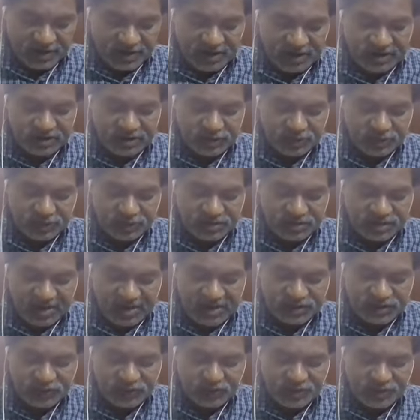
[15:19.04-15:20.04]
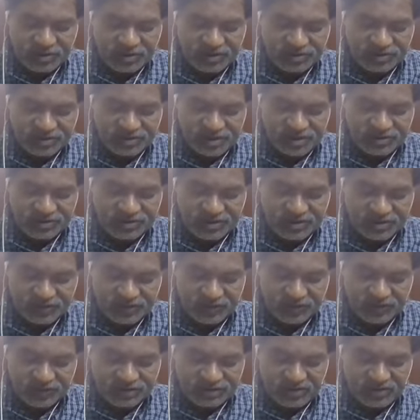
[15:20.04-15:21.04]
trying to transfer his
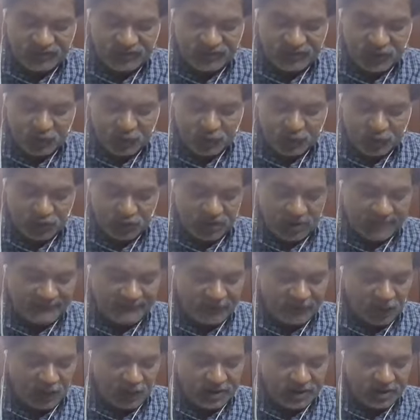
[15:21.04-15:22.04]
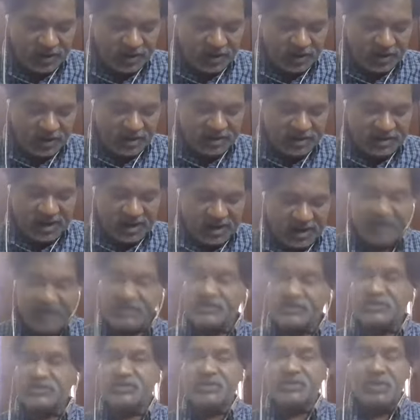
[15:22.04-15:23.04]
assets with a view to avoid
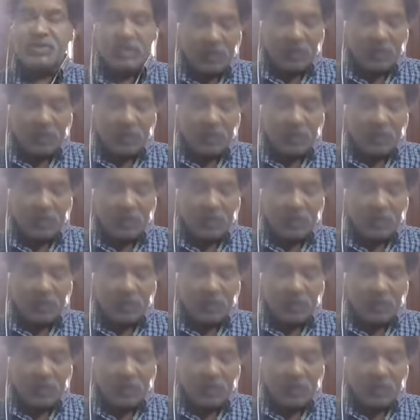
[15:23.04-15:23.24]
tax